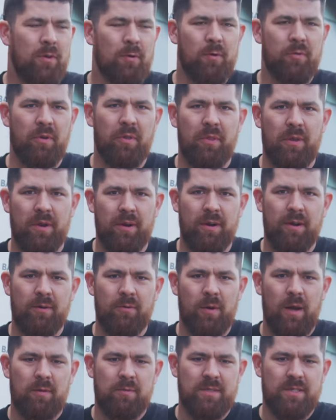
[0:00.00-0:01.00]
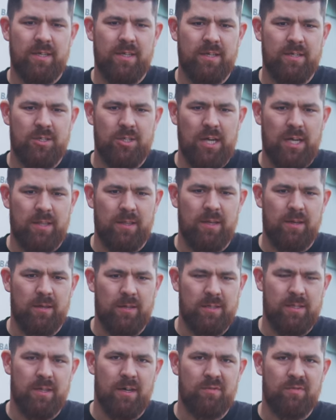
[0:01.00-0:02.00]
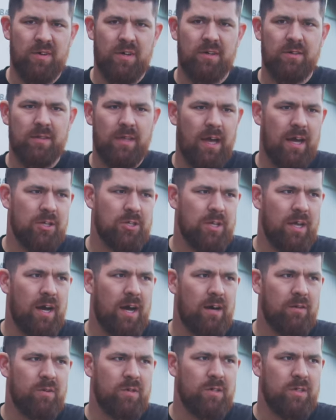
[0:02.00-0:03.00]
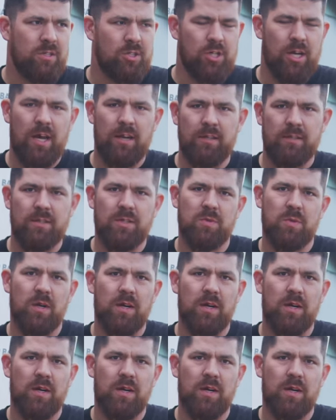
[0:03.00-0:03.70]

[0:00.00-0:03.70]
Go over to their websites, check their stuff out. They actually have a channel as